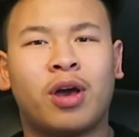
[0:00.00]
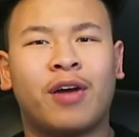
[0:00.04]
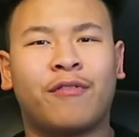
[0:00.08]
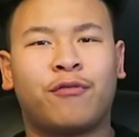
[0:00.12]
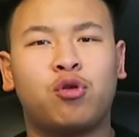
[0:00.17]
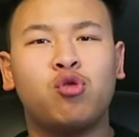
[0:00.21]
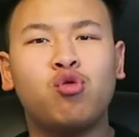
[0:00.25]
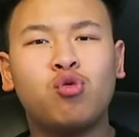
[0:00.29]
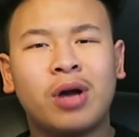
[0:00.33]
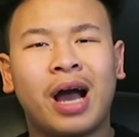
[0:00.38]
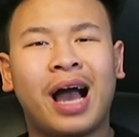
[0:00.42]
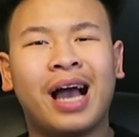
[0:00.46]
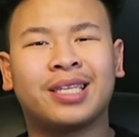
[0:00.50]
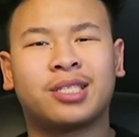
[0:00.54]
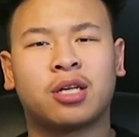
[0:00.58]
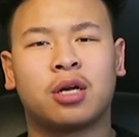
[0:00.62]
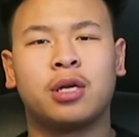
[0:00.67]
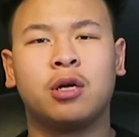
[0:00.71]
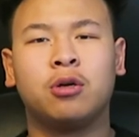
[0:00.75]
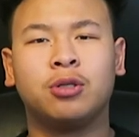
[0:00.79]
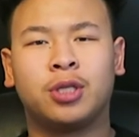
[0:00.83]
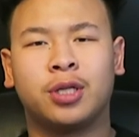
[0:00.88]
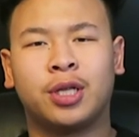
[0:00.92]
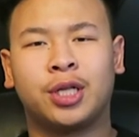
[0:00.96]
So if you guys
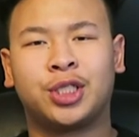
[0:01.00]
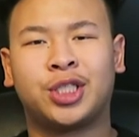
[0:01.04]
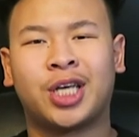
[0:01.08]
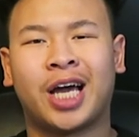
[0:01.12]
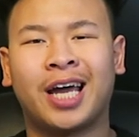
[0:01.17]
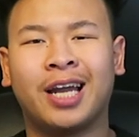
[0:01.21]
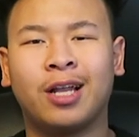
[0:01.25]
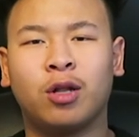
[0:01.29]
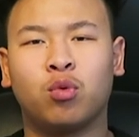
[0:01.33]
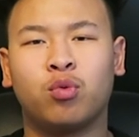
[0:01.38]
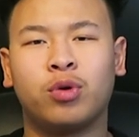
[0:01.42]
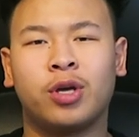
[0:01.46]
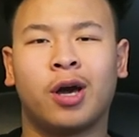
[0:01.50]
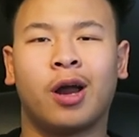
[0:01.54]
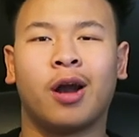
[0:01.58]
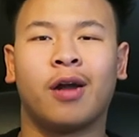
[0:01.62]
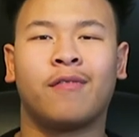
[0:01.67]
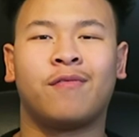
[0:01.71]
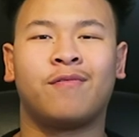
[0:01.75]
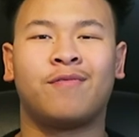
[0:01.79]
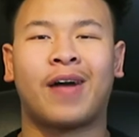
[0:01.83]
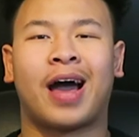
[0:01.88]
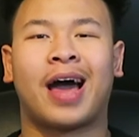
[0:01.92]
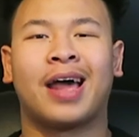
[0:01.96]
are new to the channel, we are
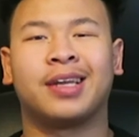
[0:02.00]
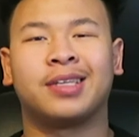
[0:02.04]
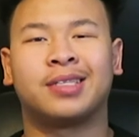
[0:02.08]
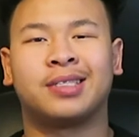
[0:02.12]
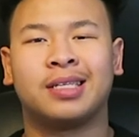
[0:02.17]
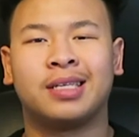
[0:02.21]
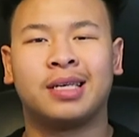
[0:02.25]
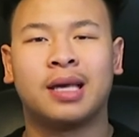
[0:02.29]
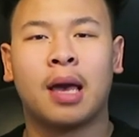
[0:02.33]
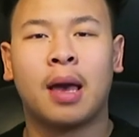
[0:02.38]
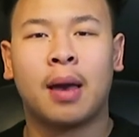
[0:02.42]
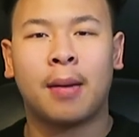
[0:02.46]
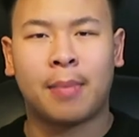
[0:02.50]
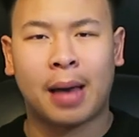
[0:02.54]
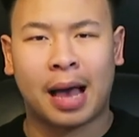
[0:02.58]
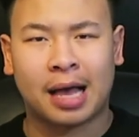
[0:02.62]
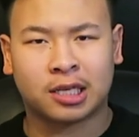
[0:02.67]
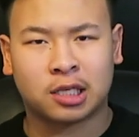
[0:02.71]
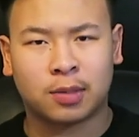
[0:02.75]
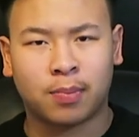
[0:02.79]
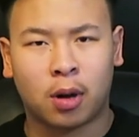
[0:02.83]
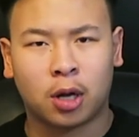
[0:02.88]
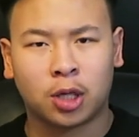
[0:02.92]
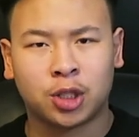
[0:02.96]
a fantasy
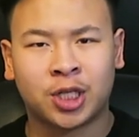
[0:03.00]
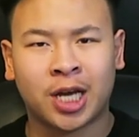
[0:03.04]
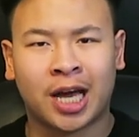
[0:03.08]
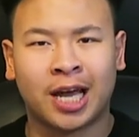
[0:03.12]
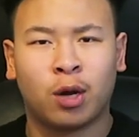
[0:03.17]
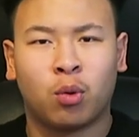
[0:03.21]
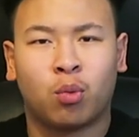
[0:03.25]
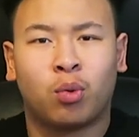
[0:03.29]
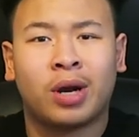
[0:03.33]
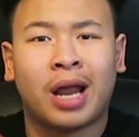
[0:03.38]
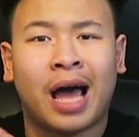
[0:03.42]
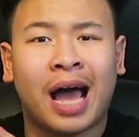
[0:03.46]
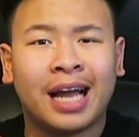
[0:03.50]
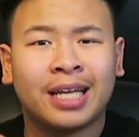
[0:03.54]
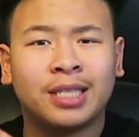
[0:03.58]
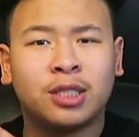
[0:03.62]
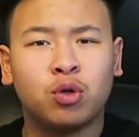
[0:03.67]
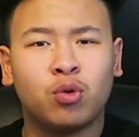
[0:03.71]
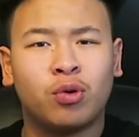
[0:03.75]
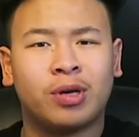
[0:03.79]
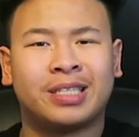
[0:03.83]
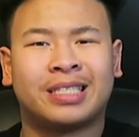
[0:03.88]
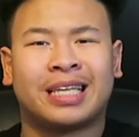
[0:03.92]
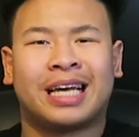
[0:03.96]
basketball channel. What I
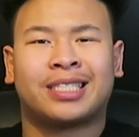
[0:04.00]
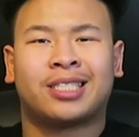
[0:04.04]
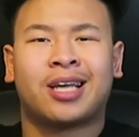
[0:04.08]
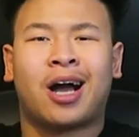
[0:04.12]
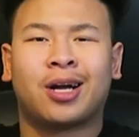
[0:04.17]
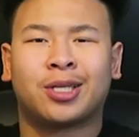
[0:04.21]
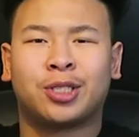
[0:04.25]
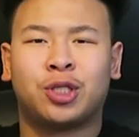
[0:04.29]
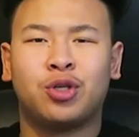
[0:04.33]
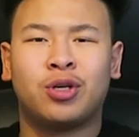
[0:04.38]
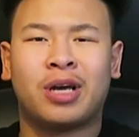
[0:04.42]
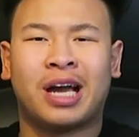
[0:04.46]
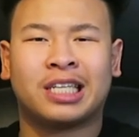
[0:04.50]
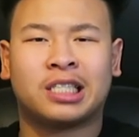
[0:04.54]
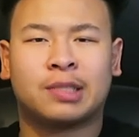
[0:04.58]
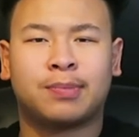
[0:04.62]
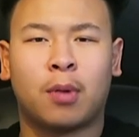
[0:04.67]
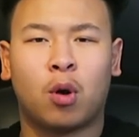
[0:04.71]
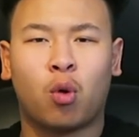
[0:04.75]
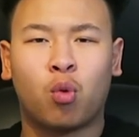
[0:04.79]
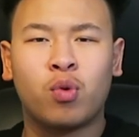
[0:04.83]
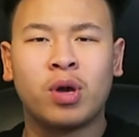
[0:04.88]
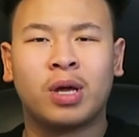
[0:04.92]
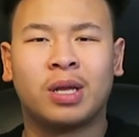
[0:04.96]
do is I talk to you guys
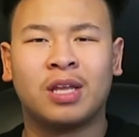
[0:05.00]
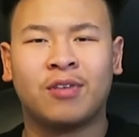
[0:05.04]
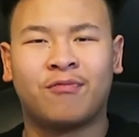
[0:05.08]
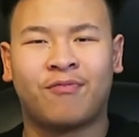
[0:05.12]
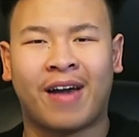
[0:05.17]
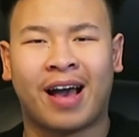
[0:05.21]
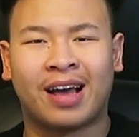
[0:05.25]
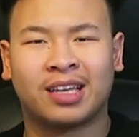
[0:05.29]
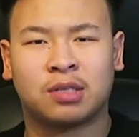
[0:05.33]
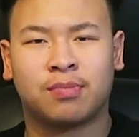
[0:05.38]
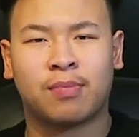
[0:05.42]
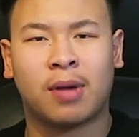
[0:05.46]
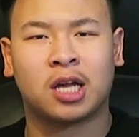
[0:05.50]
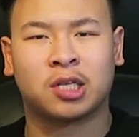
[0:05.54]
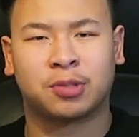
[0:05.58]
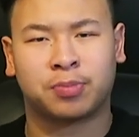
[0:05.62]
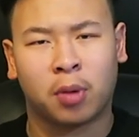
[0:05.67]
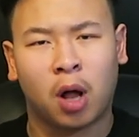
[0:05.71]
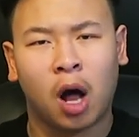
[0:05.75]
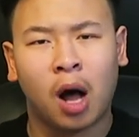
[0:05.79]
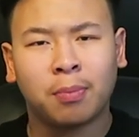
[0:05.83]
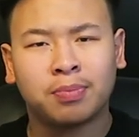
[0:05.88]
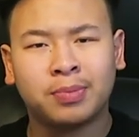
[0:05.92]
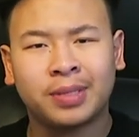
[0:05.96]
about weekly fantasy
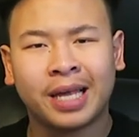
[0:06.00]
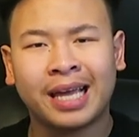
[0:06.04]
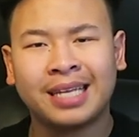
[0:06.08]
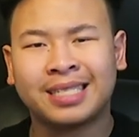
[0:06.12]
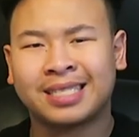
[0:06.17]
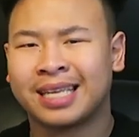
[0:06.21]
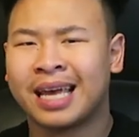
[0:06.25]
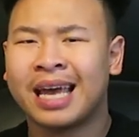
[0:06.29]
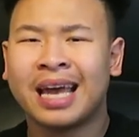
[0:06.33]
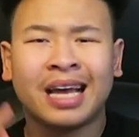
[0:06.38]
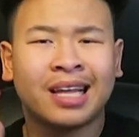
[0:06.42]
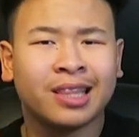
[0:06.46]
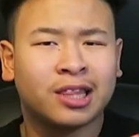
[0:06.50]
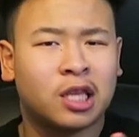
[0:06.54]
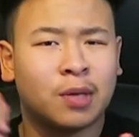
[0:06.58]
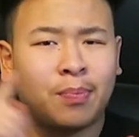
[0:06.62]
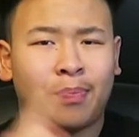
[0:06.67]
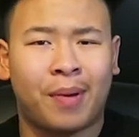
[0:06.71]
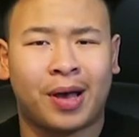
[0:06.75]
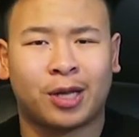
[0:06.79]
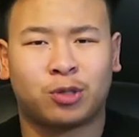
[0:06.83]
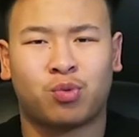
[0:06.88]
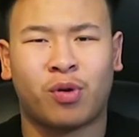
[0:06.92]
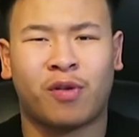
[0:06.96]
basketball updates, the
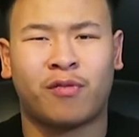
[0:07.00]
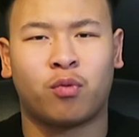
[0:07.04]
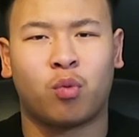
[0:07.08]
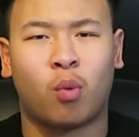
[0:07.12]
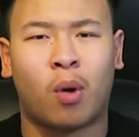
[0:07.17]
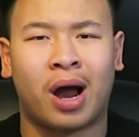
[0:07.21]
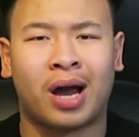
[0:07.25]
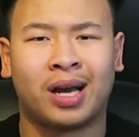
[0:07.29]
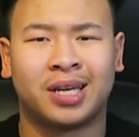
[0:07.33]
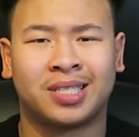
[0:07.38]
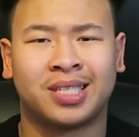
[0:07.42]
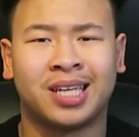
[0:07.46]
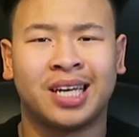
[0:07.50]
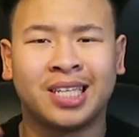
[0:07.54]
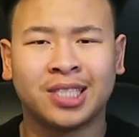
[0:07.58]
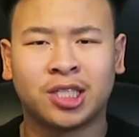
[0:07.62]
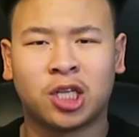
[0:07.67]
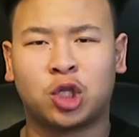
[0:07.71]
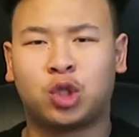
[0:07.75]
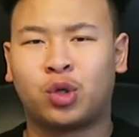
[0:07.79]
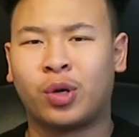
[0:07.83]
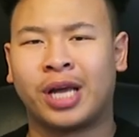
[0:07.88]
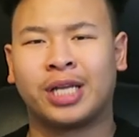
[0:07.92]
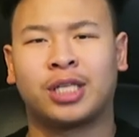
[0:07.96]
best waiver wires,
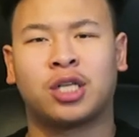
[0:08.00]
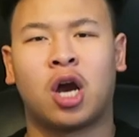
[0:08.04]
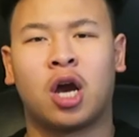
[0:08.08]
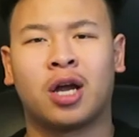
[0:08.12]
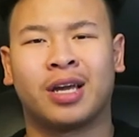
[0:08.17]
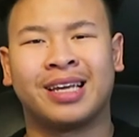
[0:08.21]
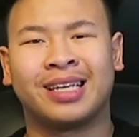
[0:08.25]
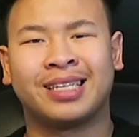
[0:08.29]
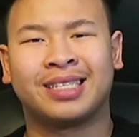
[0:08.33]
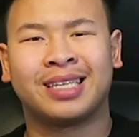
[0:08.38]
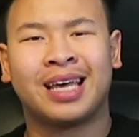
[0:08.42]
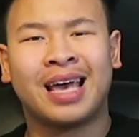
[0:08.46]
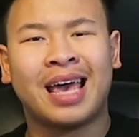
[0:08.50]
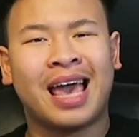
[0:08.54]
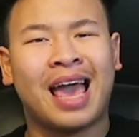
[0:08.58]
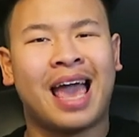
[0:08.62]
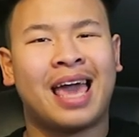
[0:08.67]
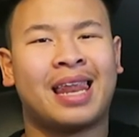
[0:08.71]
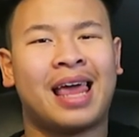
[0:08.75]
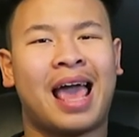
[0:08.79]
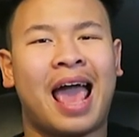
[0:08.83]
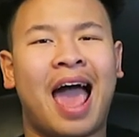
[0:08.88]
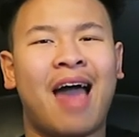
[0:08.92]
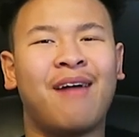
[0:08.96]
the trade targets,
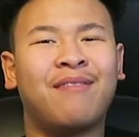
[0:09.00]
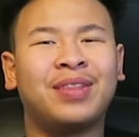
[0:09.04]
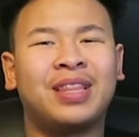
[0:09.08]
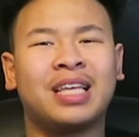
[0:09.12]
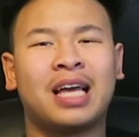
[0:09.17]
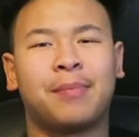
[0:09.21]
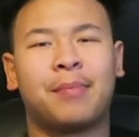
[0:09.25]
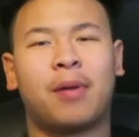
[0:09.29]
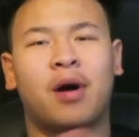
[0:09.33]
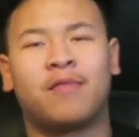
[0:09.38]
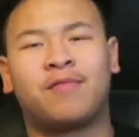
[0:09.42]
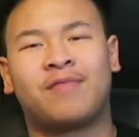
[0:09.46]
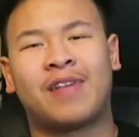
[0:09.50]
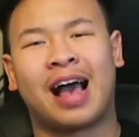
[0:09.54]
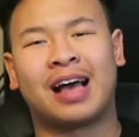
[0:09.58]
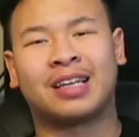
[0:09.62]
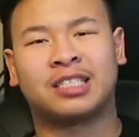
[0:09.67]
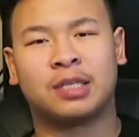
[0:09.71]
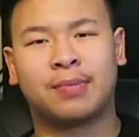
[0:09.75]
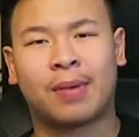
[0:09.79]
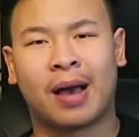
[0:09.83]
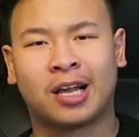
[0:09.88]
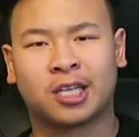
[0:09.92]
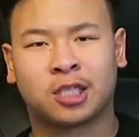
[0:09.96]
and everything about
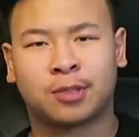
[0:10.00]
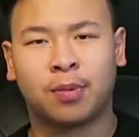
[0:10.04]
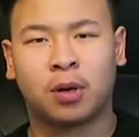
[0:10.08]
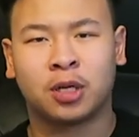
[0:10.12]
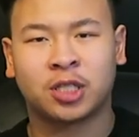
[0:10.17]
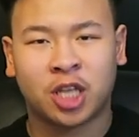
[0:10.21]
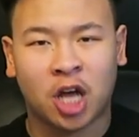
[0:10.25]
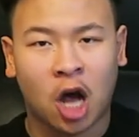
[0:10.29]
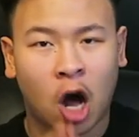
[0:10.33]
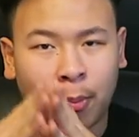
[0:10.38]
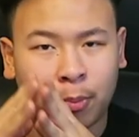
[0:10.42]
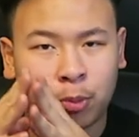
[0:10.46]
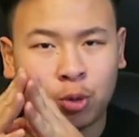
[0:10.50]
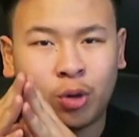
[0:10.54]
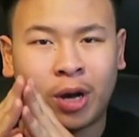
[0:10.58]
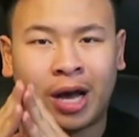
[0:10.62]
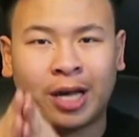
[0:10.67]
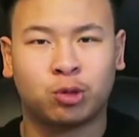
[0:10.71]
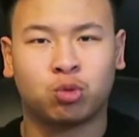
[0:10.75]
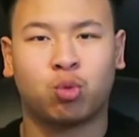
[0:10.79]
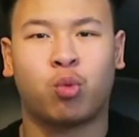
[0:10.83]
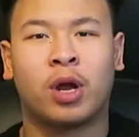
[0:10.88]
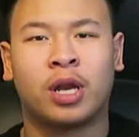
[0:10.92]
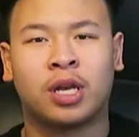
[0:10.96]
fantasy basketball to help you
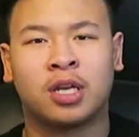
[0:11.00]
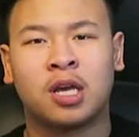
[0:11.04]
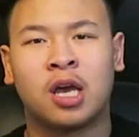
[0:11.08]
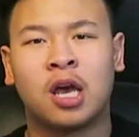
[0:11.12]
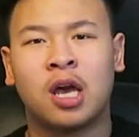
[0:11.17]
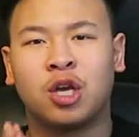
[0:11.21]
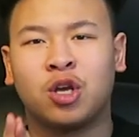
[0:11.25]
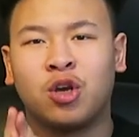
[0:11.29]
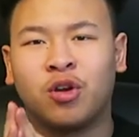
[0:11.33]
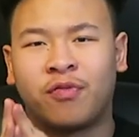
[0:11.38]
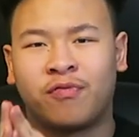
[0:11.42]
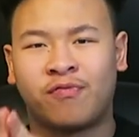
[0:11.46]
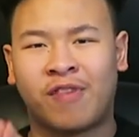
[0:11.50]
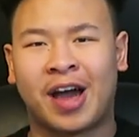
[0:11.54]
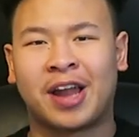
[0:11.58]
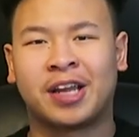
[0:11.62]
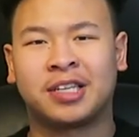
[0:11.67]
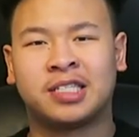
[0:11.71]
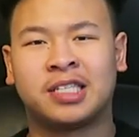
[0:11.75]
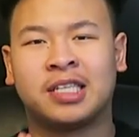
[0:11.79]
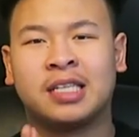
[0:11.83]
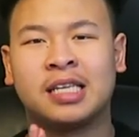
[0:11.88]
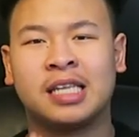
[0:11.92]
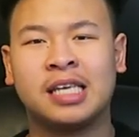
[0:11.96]
guys win your
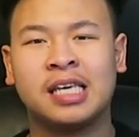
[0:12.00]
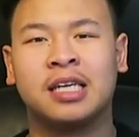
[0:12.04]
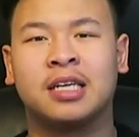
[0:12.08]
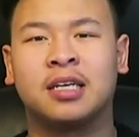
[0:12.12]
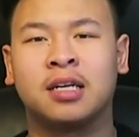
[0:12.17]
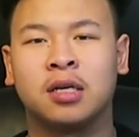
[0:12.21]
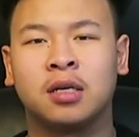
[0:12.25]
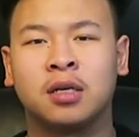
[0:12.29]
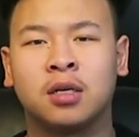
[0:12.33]
fantasy league.